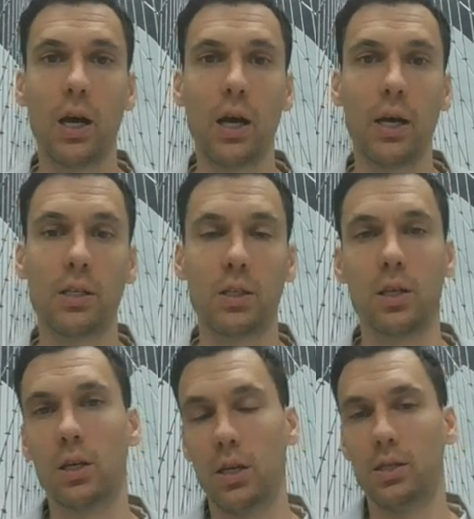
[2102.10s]
is
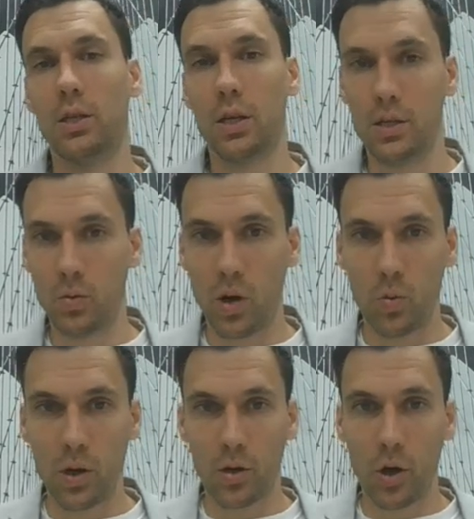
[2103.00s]
the
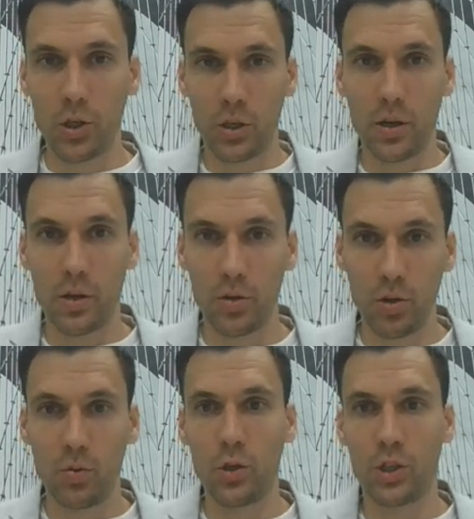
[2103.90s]
one-on-one coaching that I
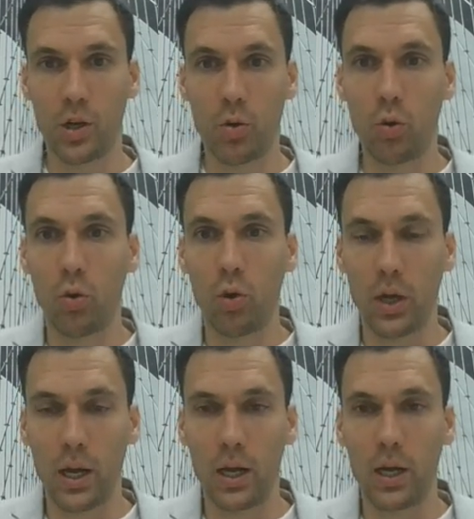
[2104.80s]
do, which I call
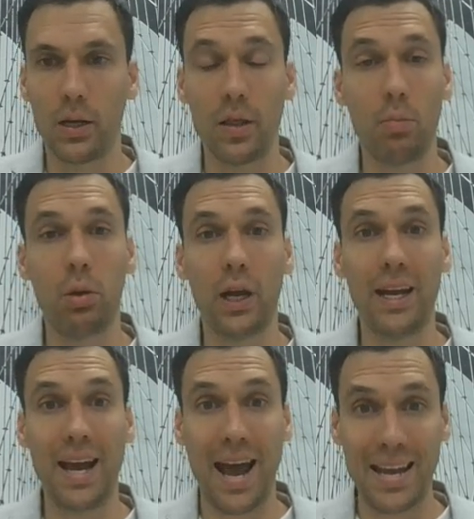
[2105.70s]
Another
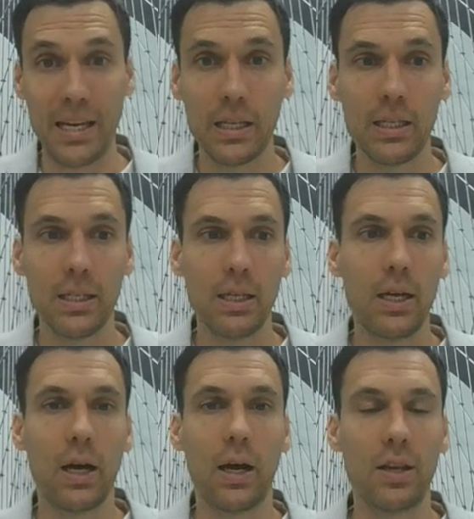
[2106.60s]
Plan A,
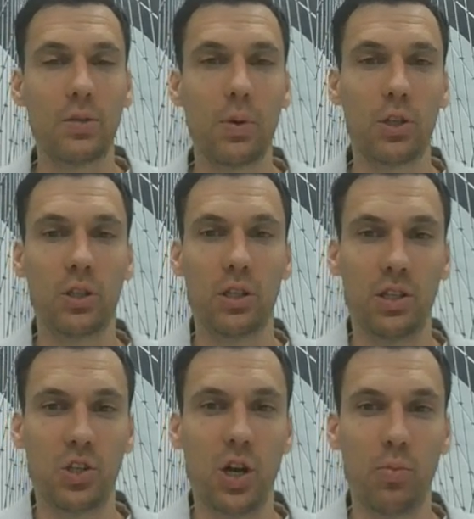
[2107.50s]
especially
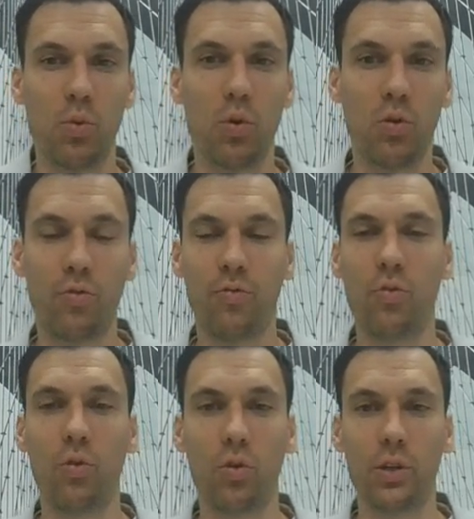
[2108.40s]
designed more
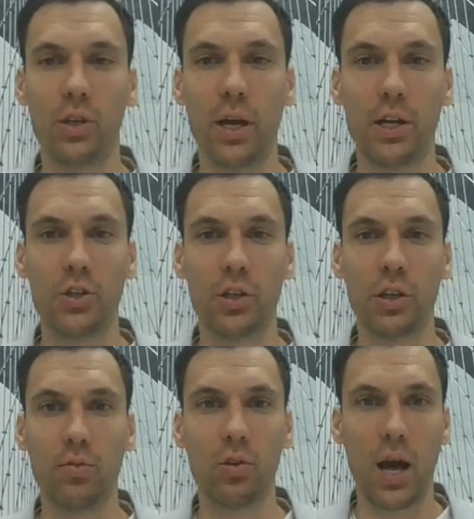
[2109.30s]
for the
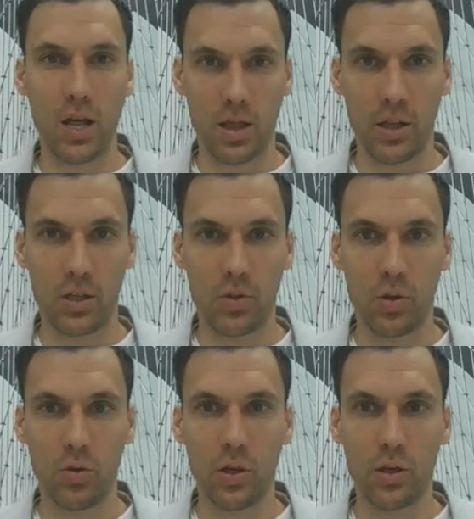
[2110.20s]
entry-level athletes who
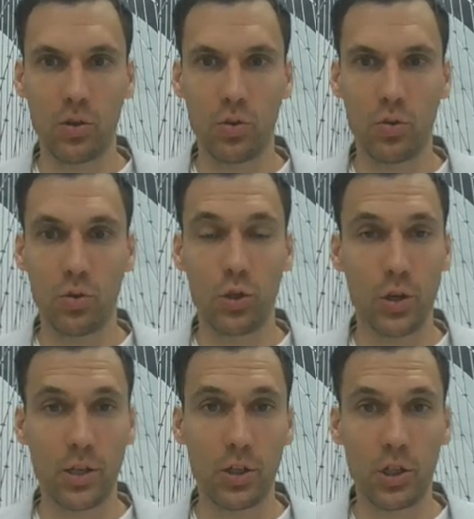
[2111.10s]
are looking to
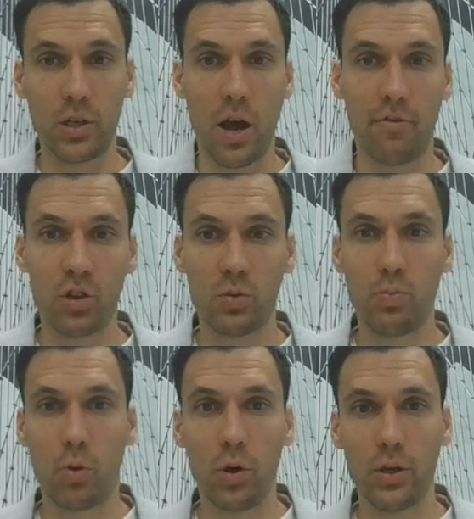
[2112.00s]
transition out of
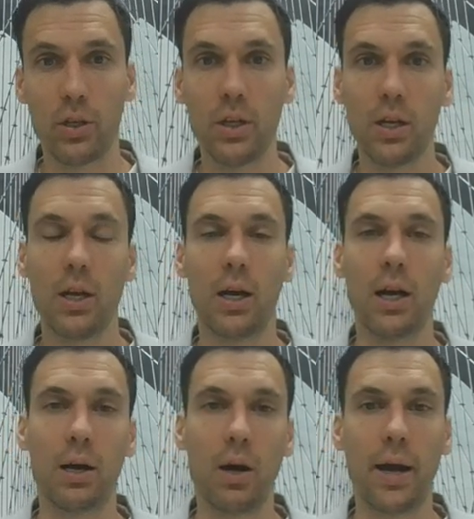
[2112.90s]
sport.
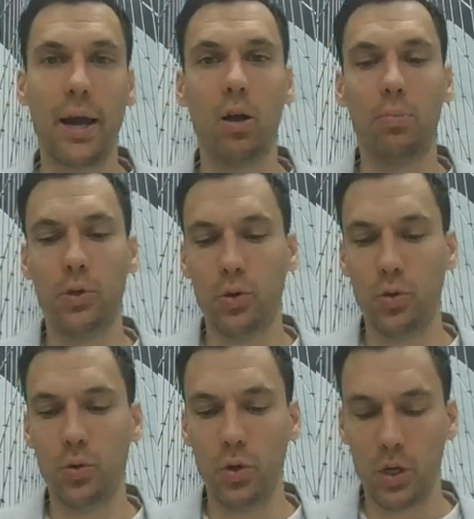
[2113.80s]
I help
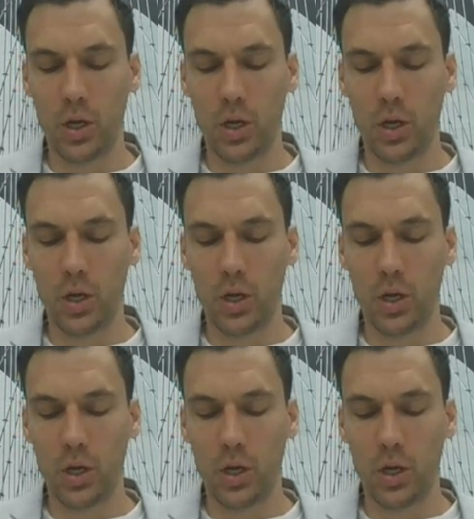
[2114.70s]
you